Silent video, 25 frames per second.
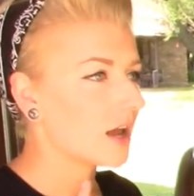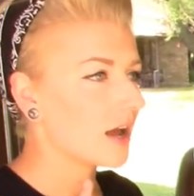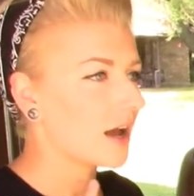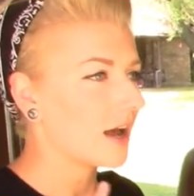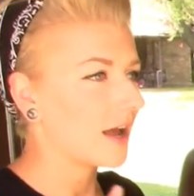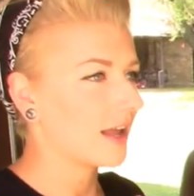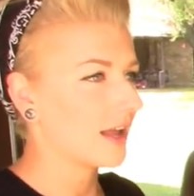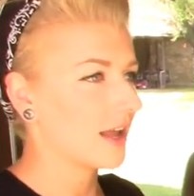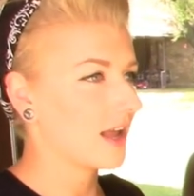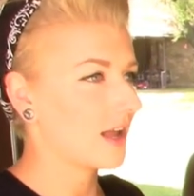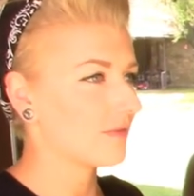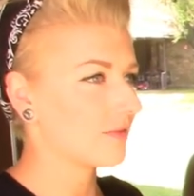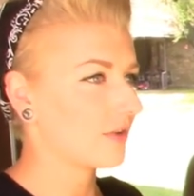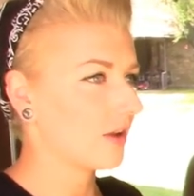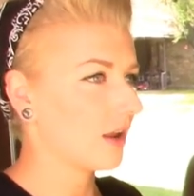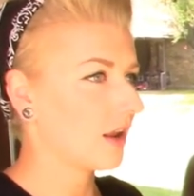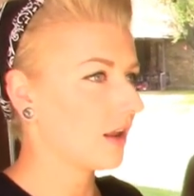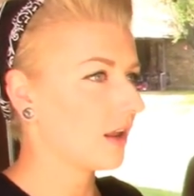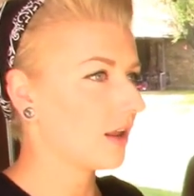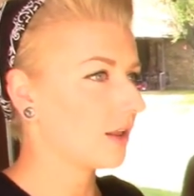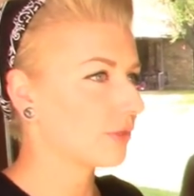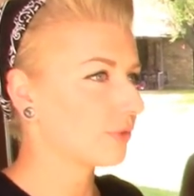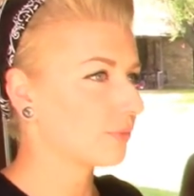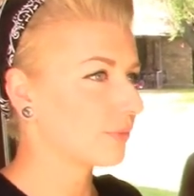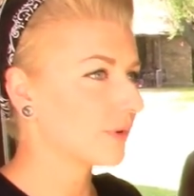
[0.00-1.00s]
I have
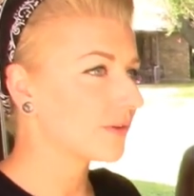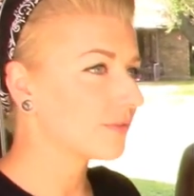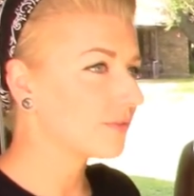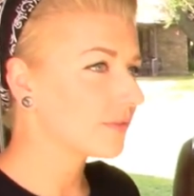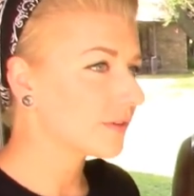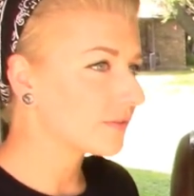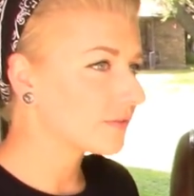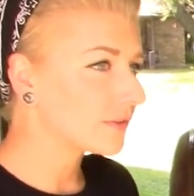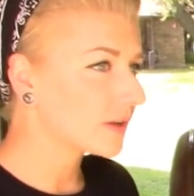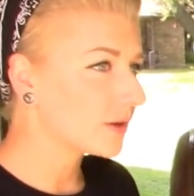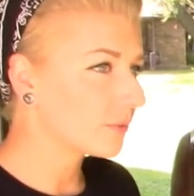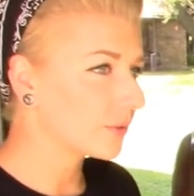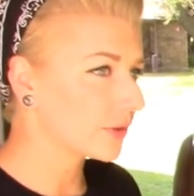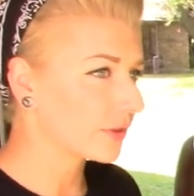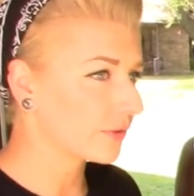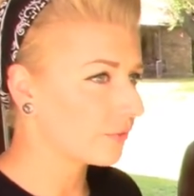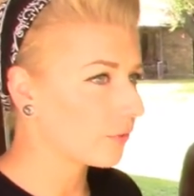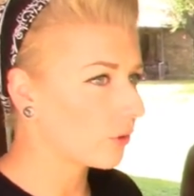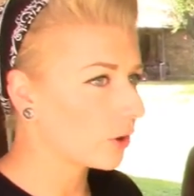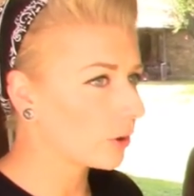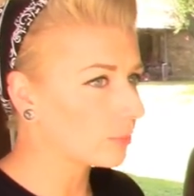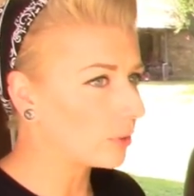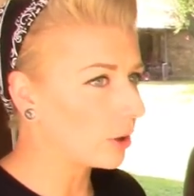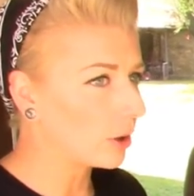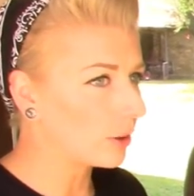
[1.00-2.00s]
a 350 with a
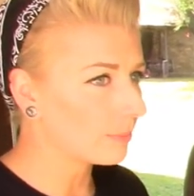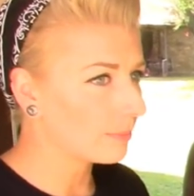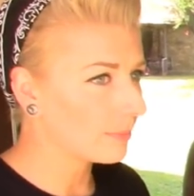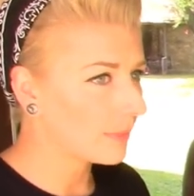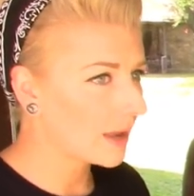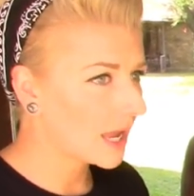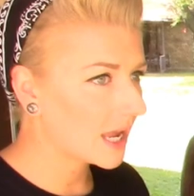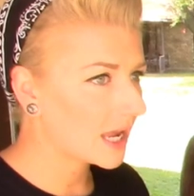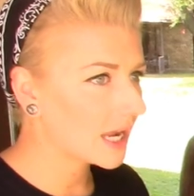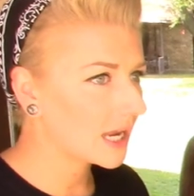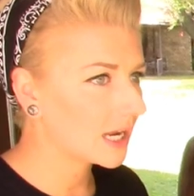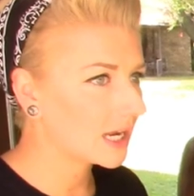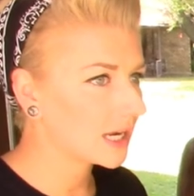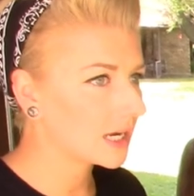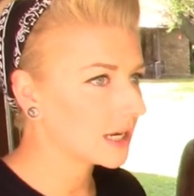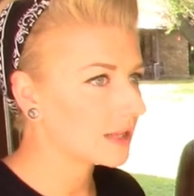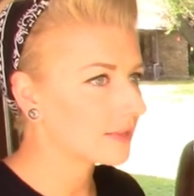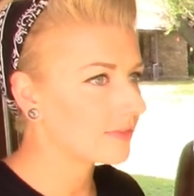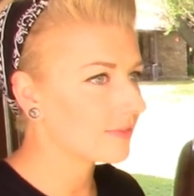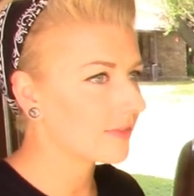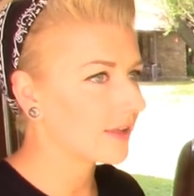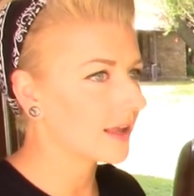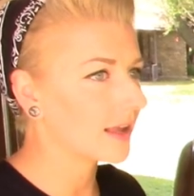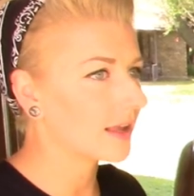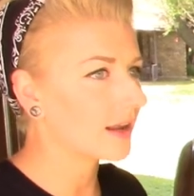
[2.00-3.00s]
4-bolt main
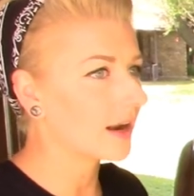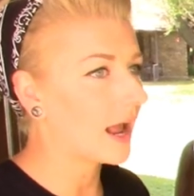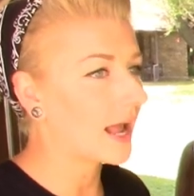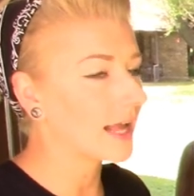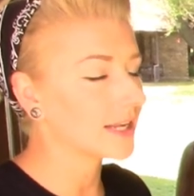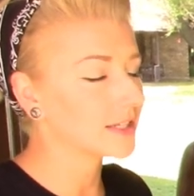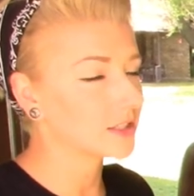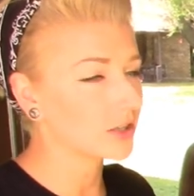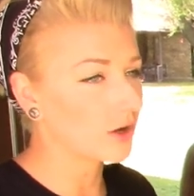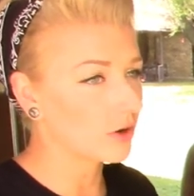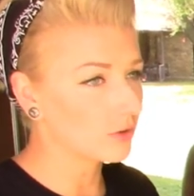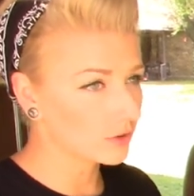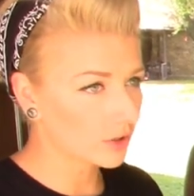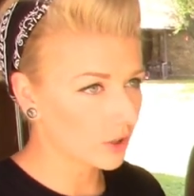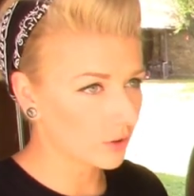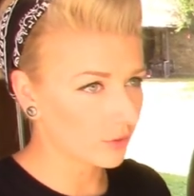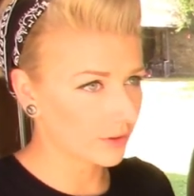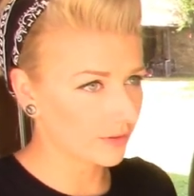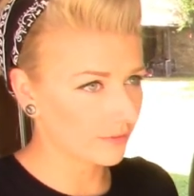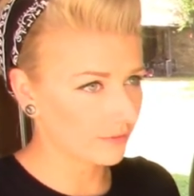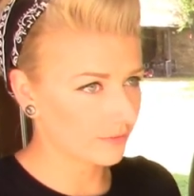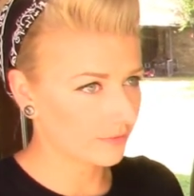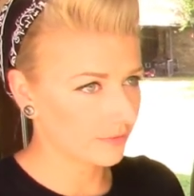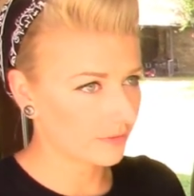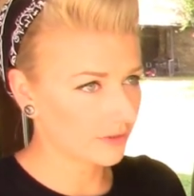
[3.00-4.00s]
that I don't know
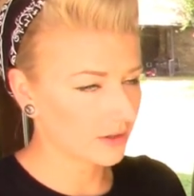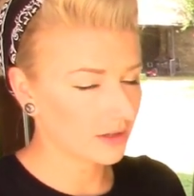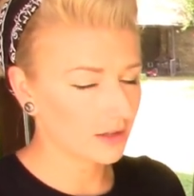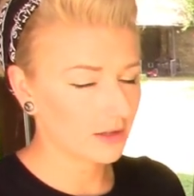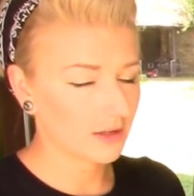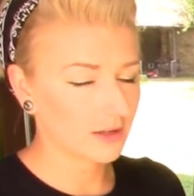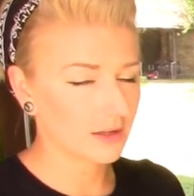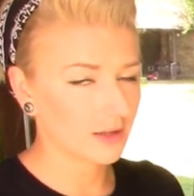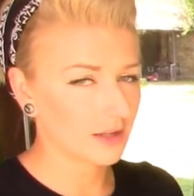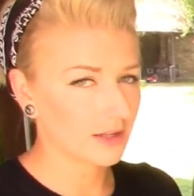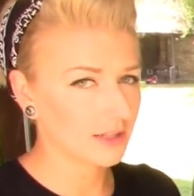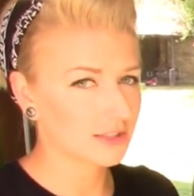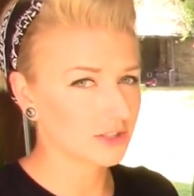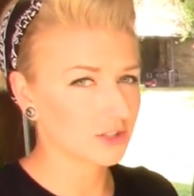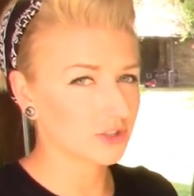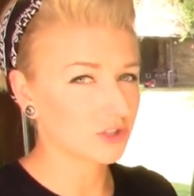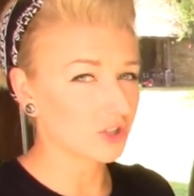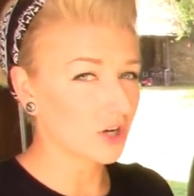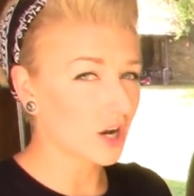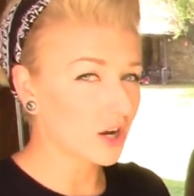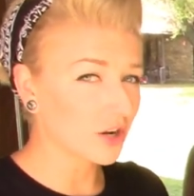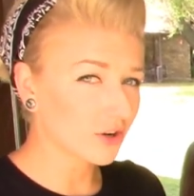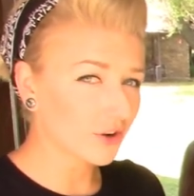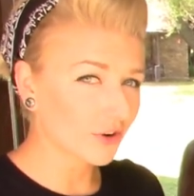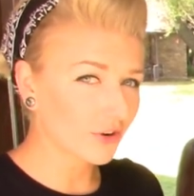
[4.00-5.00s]
if it's
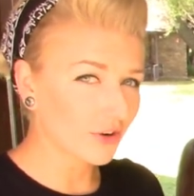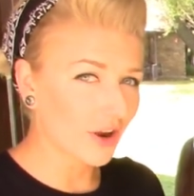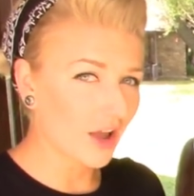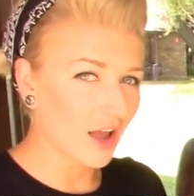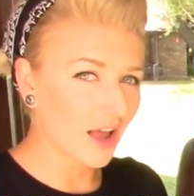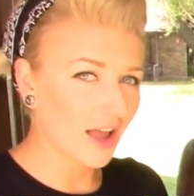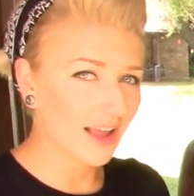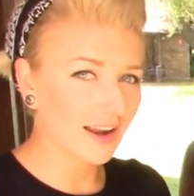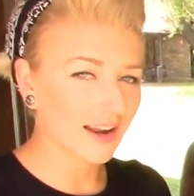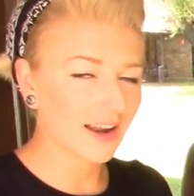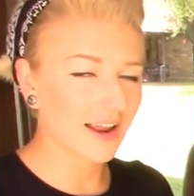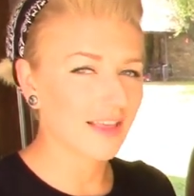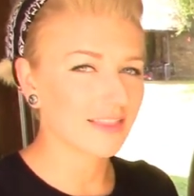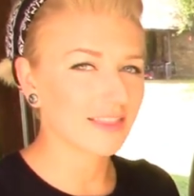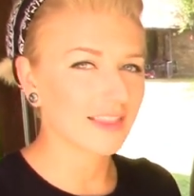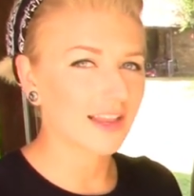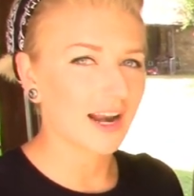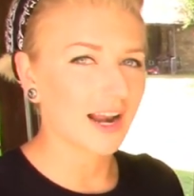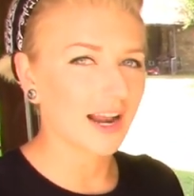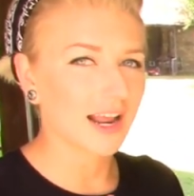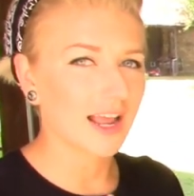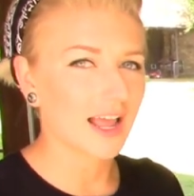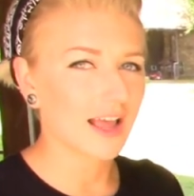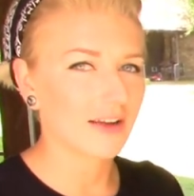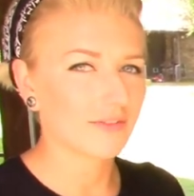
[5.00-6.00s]
junk or not, and then
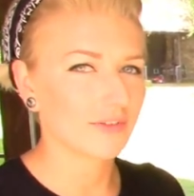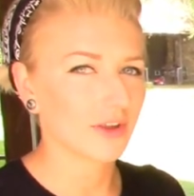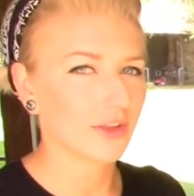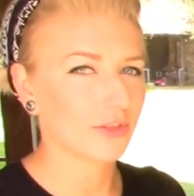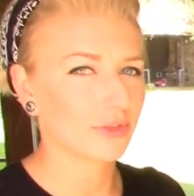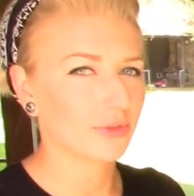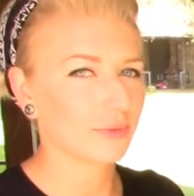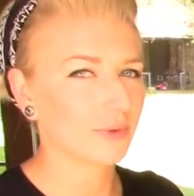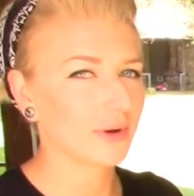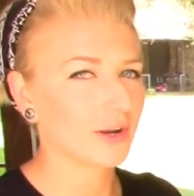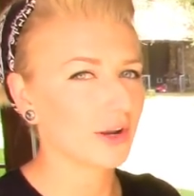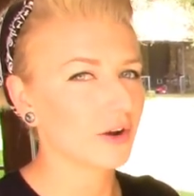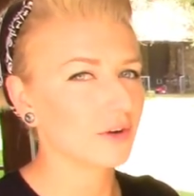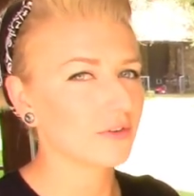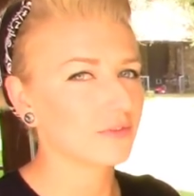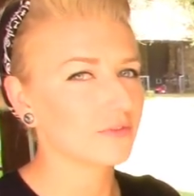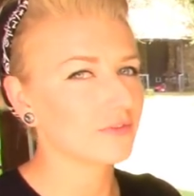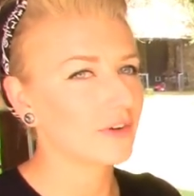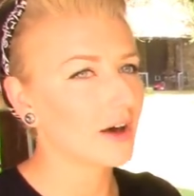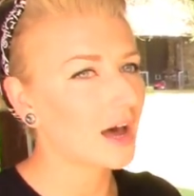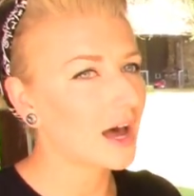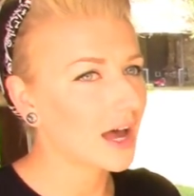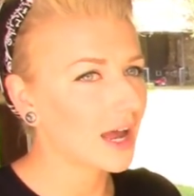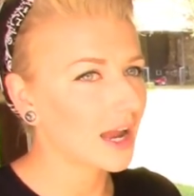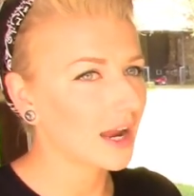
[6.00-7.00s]
I have a
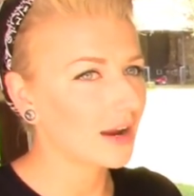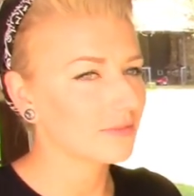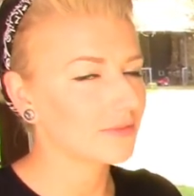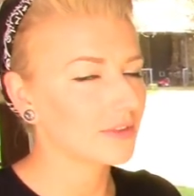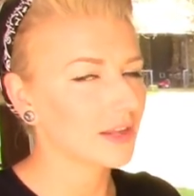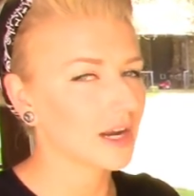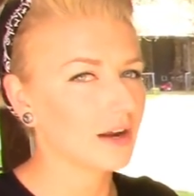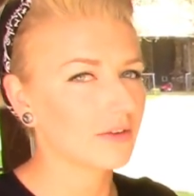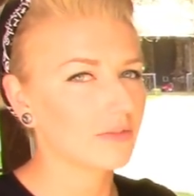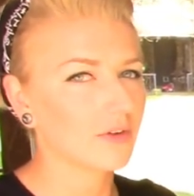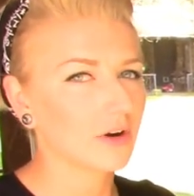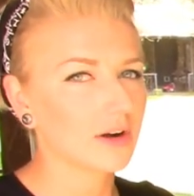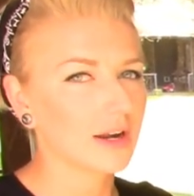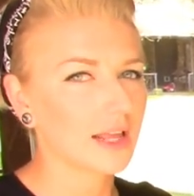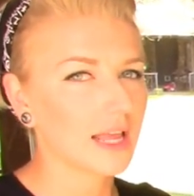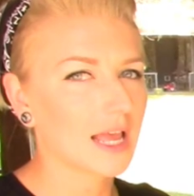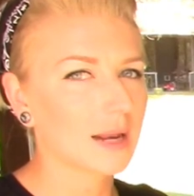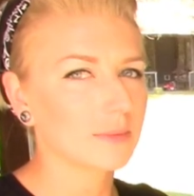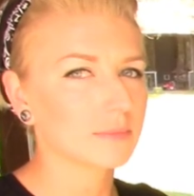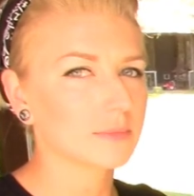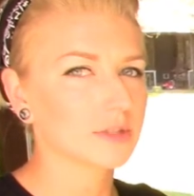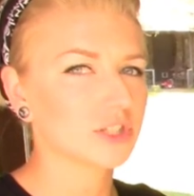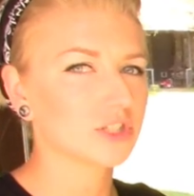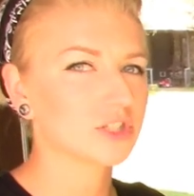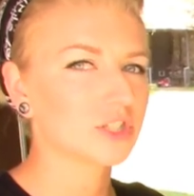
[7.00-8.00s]
305 that I've already
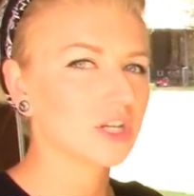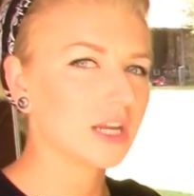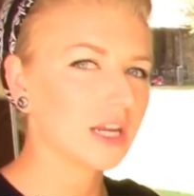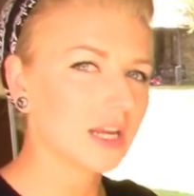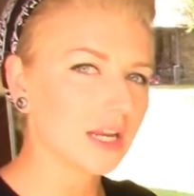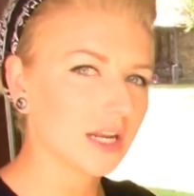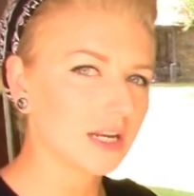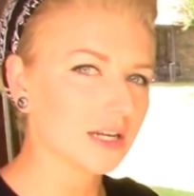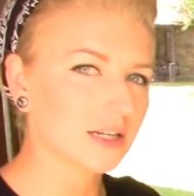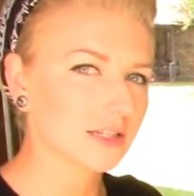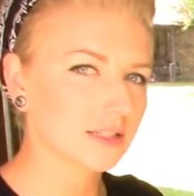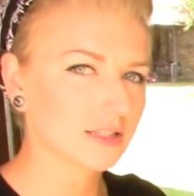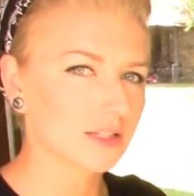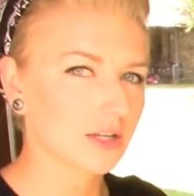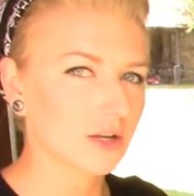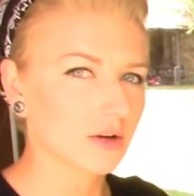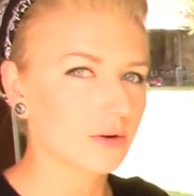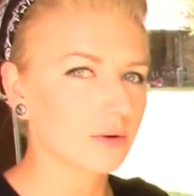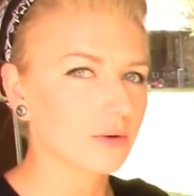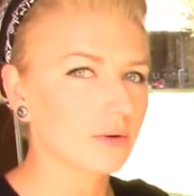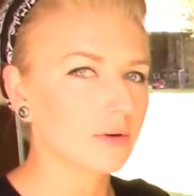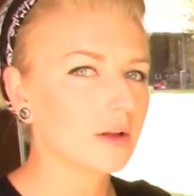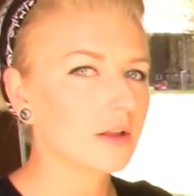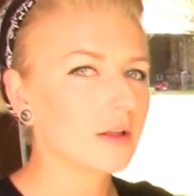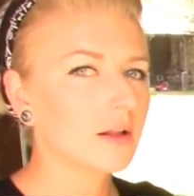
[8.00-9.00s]
had machined,
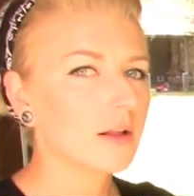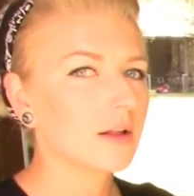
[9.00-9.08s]
so